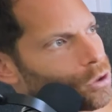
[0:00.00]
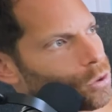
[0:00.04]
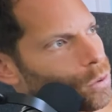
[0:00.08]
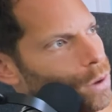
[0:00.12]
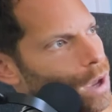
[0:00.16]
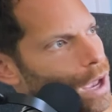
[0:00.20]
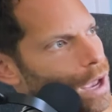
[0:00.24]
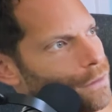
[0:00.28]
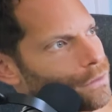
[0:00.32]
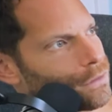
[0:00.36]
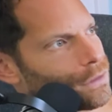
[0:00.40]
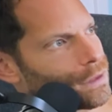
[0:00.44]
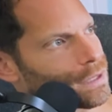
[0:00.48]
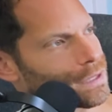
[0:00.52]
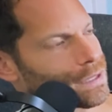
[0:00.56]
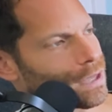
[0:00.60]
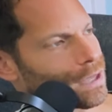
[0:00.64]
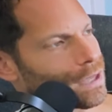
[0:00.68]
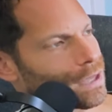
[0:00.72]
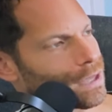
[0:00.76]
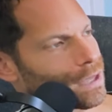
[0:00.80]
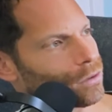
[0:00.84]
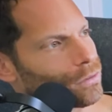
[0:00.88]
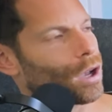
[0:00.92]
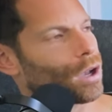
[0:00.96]
have the
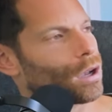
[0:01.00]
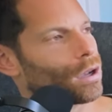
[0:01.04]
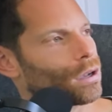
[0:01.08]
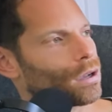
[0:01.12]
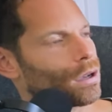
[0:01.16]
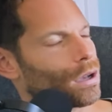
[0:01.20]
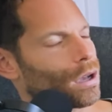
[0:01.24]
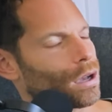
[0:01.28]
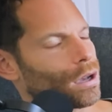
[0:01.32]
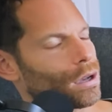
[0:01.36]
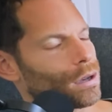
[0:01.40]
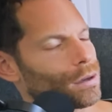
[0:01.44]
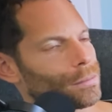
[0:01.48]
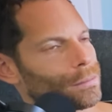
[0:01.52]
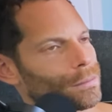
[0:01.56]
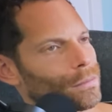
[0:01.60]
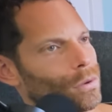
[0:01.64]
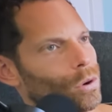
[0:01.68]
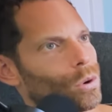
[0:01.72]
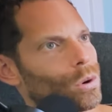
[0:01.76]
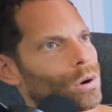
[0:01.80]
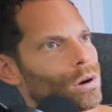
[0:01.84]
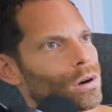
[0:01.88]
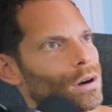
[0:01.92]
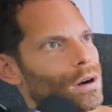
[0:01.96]
self um,
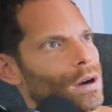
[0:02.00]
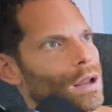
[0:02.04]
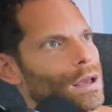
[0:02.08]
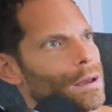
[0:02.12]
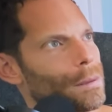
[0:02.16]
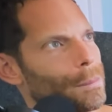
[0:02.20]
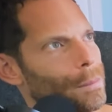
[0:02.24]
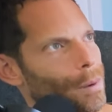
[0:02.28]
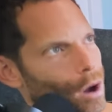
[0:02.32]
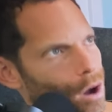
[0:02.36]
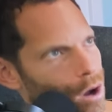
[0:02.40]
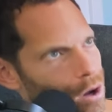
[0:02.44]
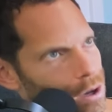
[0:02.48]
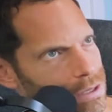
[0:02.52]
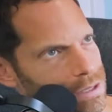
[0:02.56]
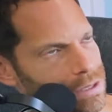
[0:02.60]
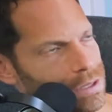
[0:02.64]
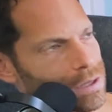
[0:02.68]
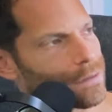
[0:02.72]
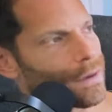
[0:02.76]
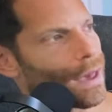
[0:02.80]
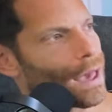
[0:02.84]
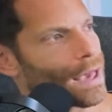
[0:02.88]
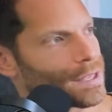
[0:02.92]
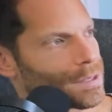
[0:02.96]
or positive
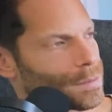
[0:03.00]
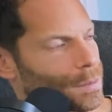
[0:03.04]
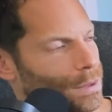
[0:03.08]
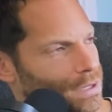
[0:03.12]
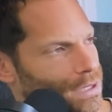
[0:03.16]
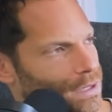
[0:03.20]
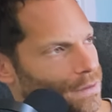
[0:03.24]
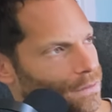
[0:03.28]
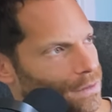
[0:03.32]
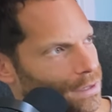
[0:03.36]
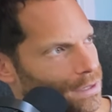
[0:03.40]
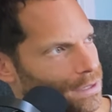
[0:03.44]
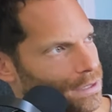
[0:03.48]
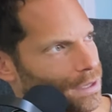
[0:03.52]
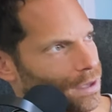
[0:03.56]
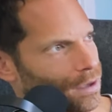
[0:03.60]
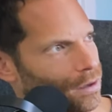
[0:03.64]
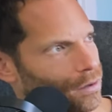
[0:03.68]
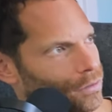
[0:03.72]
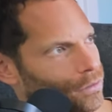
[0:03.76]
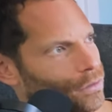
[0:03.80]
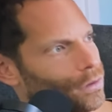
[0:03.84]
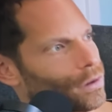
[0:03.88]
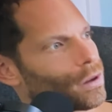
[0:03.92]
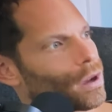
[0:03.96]
aspects of the
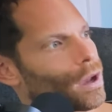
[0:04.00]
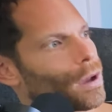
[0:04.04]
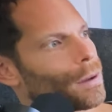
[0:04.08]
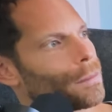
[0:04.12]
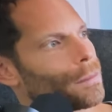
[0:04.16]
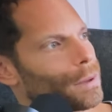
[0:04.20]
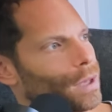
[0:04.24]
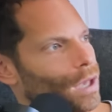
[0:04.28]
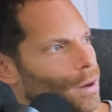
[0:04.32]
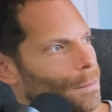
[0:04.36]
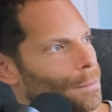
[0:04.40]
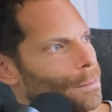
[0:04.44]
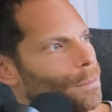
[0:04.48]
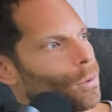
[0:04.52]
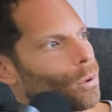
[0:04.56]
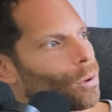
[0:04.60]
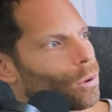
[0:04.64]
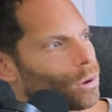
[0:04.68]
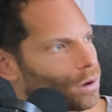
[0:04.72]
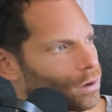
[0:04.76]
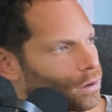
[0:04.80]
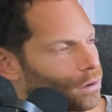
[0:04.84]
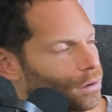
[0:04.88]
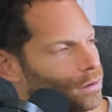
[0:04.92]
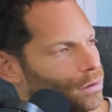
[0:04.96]
self become
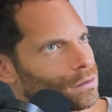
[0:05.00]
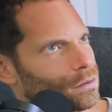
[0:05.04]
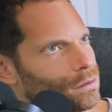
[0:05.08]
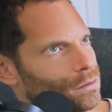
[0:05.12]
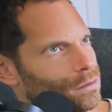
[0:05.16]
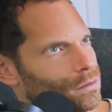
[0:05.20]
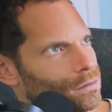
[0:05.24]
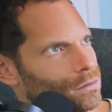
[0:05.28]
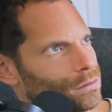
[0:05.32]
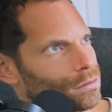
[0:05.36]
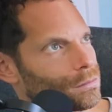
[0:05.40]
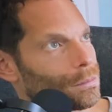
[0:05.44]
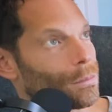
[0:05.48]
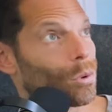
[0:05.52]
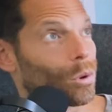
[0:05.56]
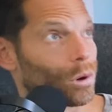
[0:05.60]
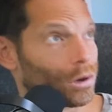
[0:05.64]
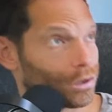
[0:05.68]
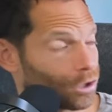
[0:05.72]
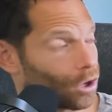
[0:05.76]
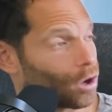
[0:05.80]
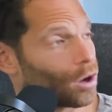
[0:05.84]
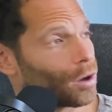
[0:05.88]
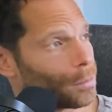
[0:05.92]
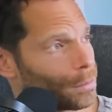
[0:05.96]
more more
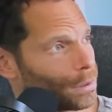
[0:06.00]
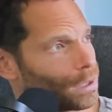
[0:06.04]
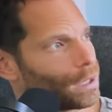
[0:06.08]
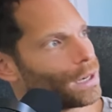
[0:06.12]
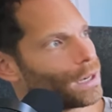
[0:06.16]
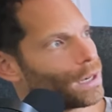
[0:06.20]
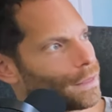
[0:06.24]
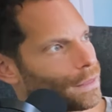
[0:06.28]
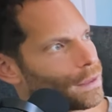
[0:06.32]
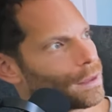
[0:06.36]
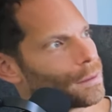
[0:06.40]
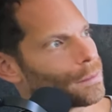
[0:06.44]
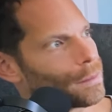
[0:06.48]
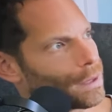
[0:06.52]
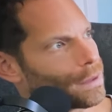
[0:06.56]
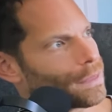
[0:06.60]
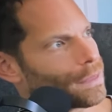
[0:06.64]
dominant in the in